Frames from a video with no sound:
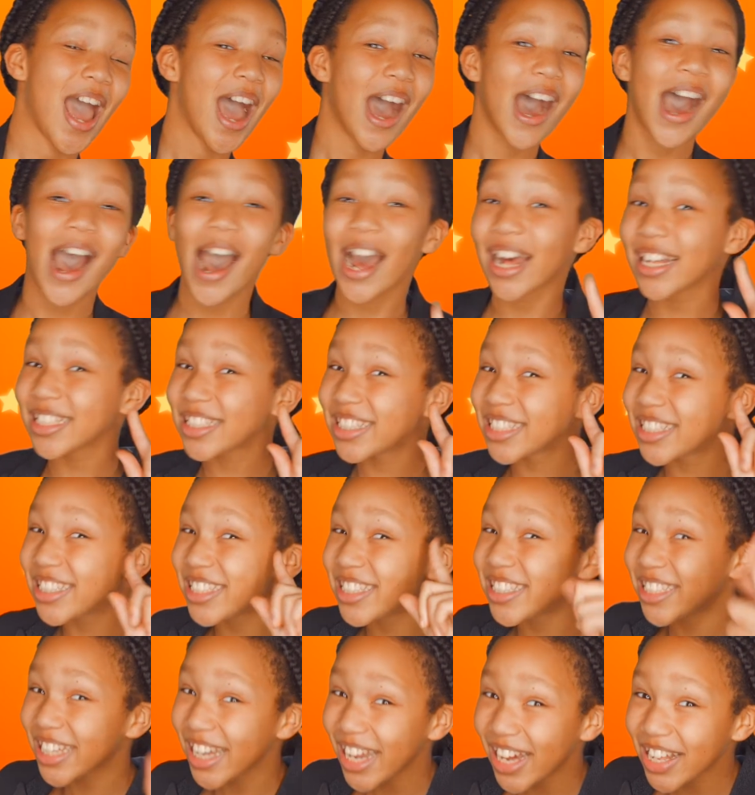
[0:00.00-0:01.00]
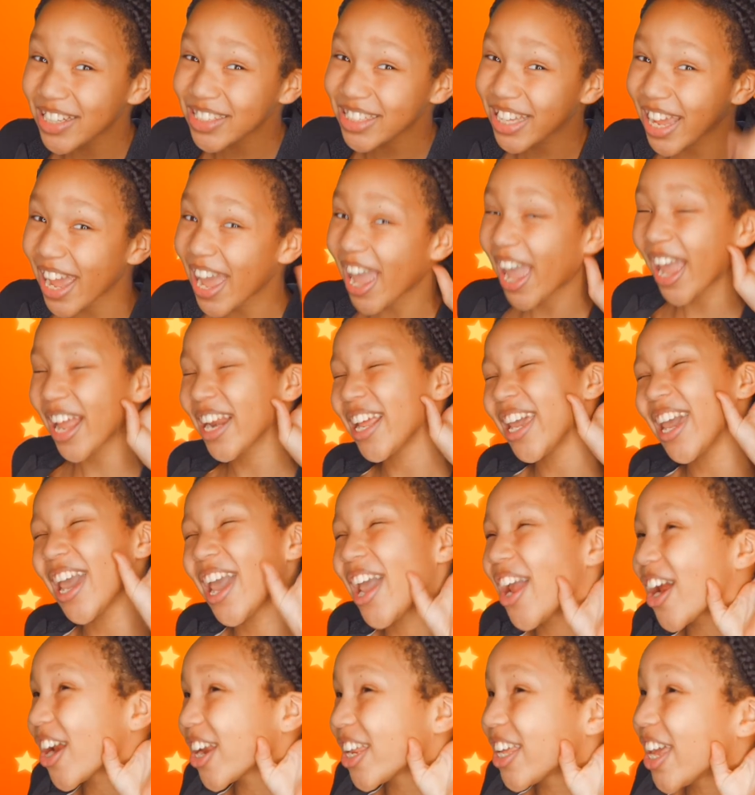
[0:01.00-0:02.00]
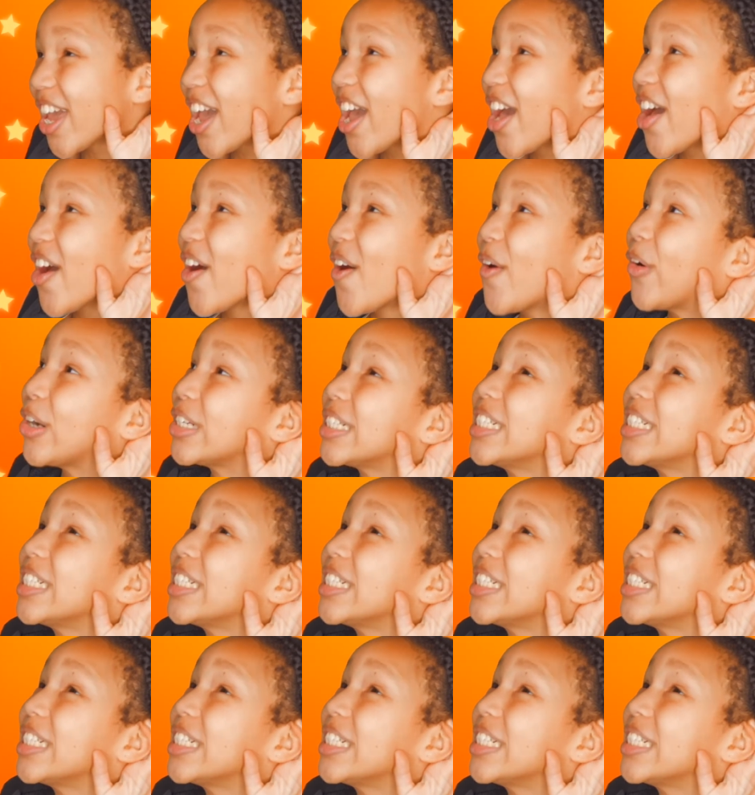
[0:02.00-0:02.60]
I still can't hear you.